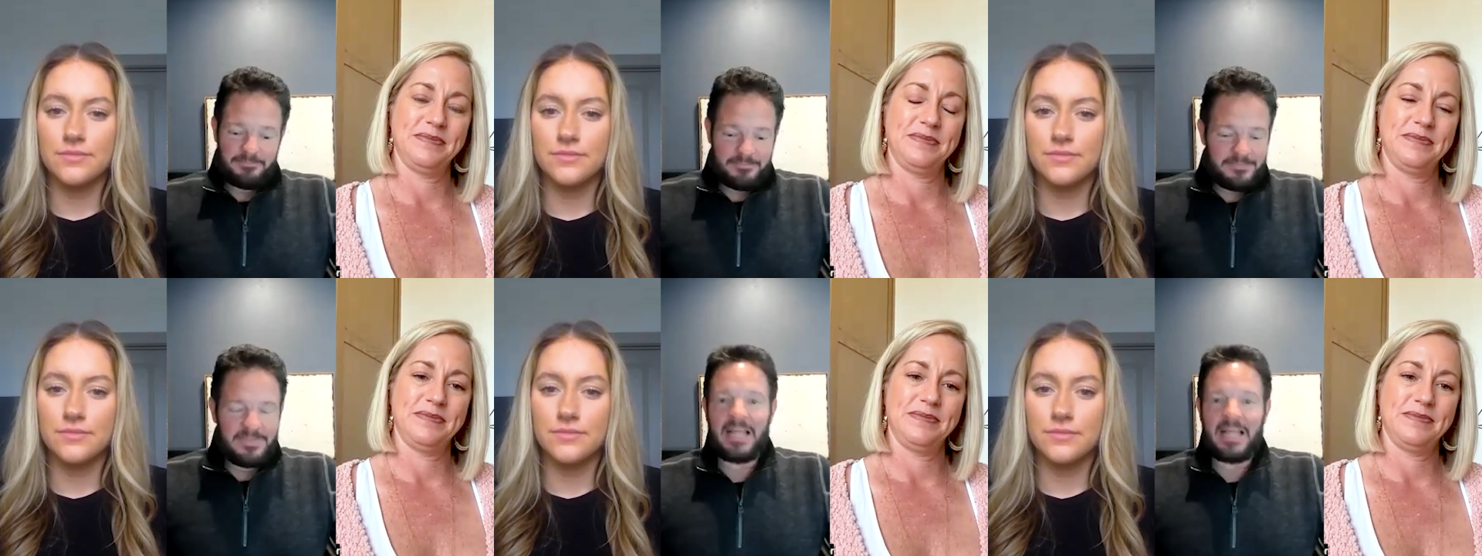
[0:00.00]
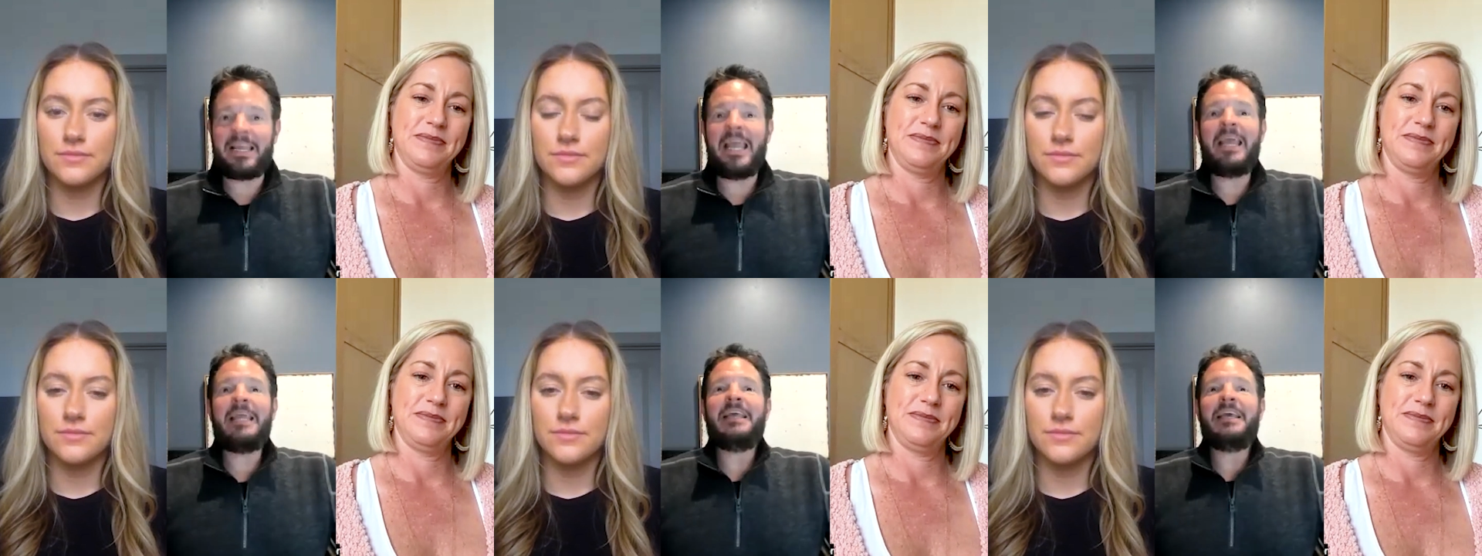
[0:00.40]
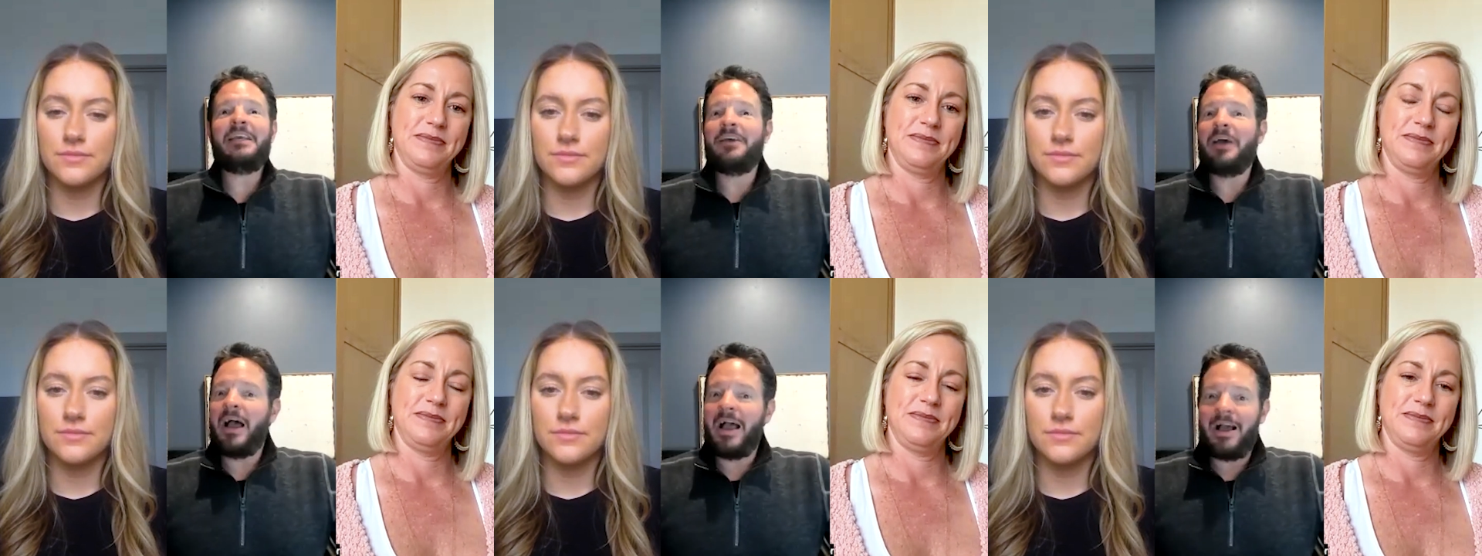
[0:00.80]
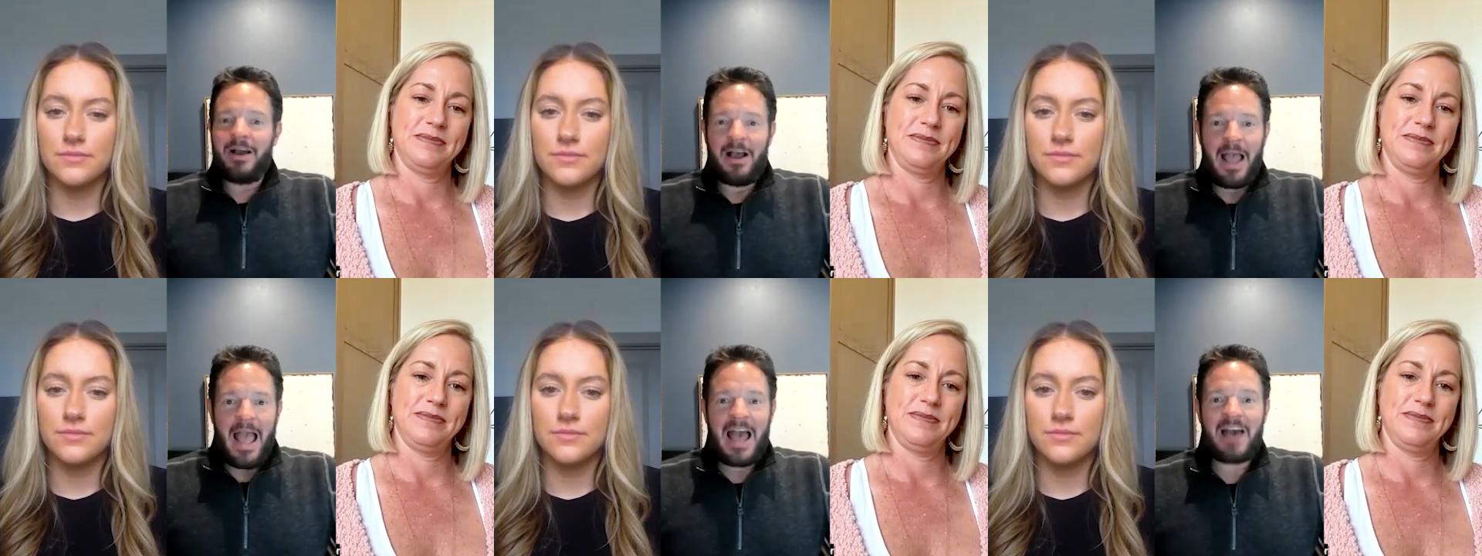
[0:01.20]
Speaker 1: like Andi,
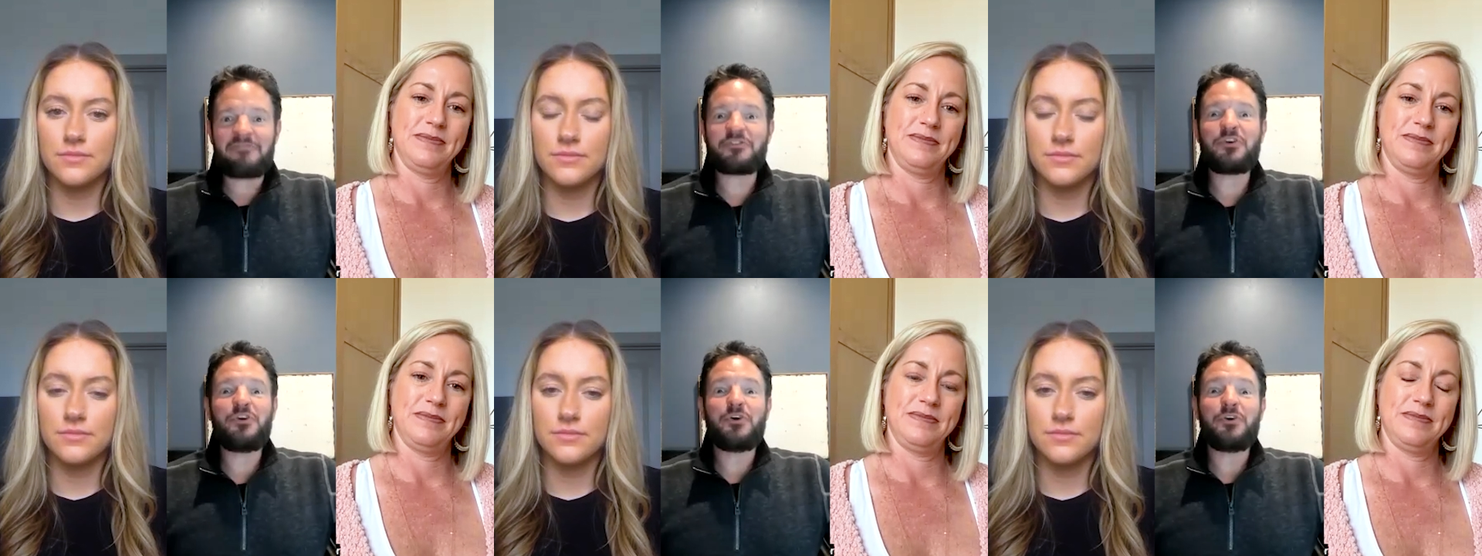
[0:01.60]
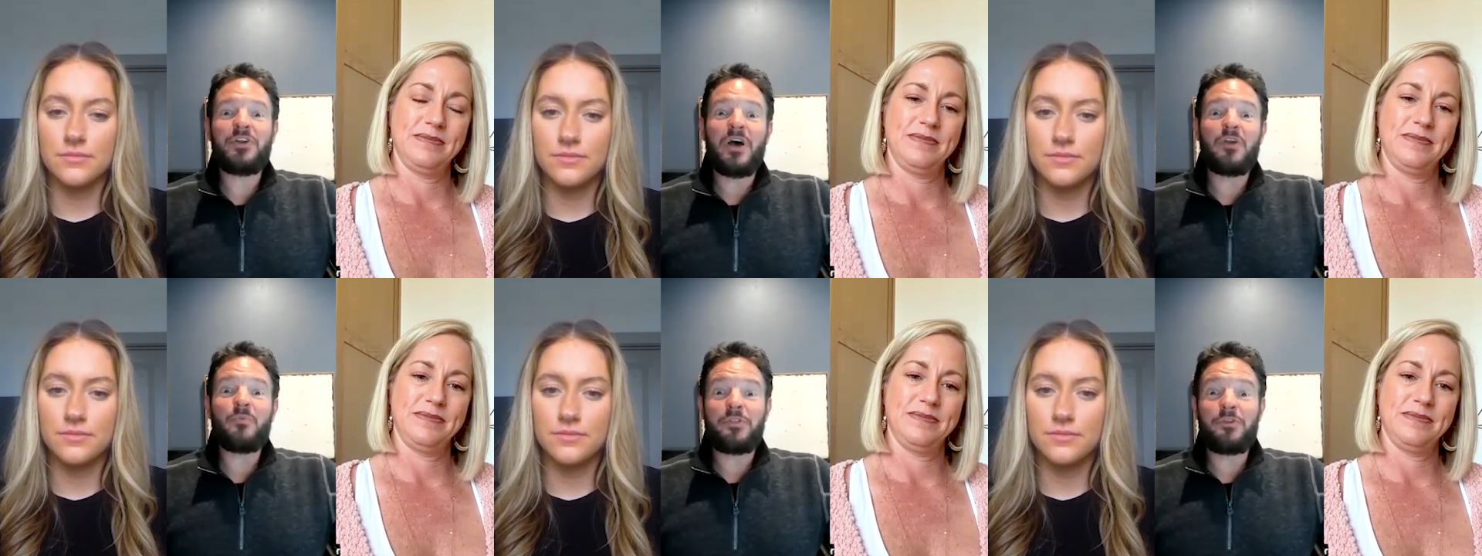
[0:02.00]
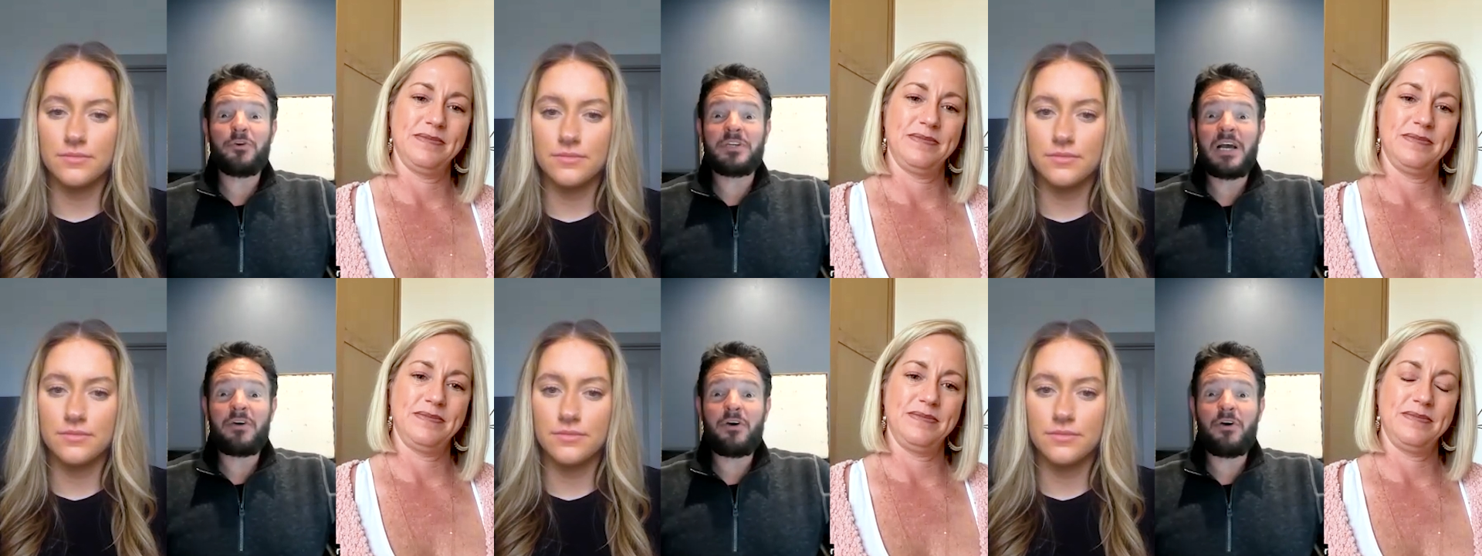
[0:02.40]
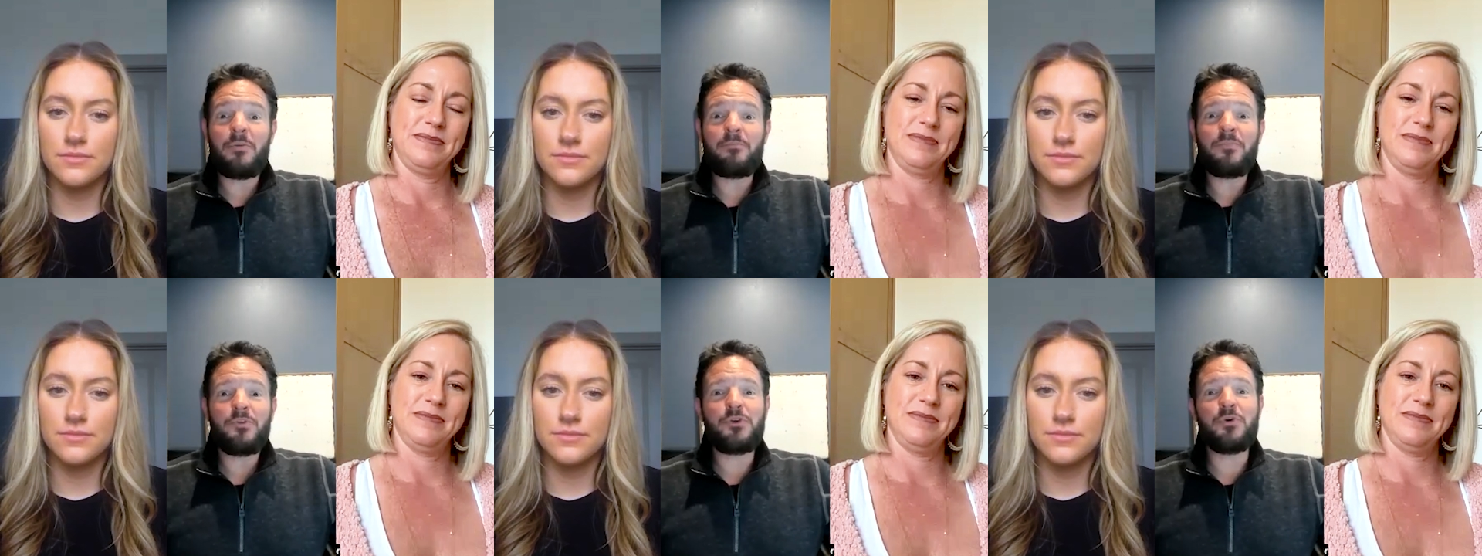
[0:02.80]
after you're done with your
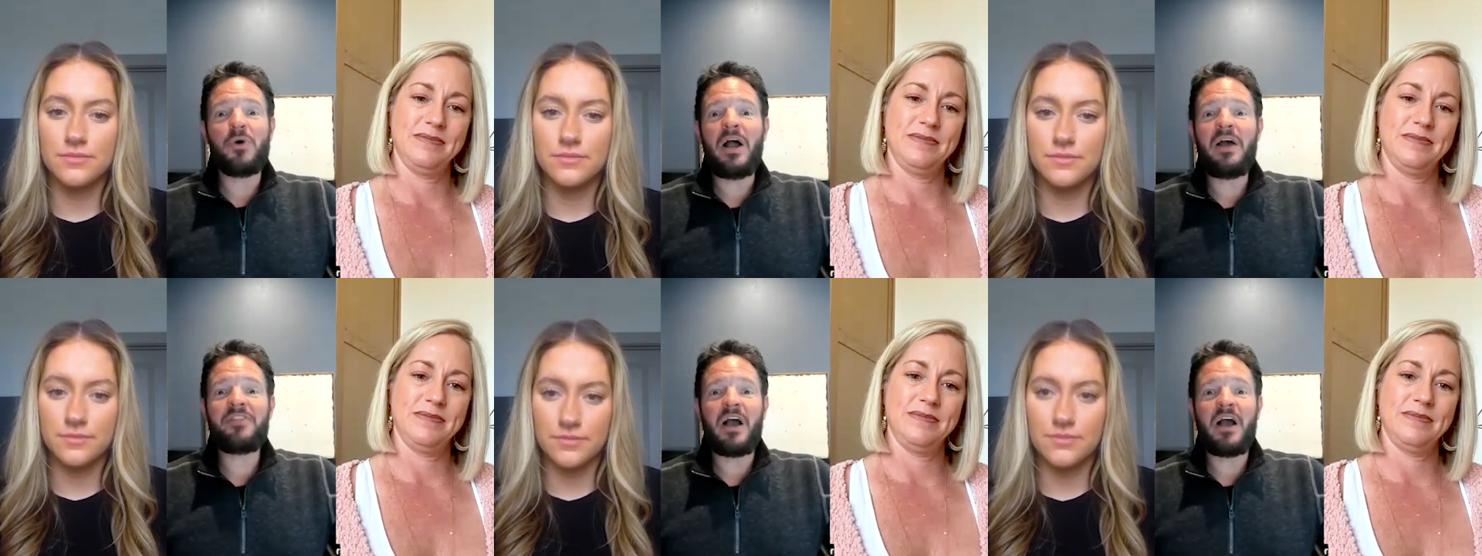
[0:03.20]
townhome, you'll have the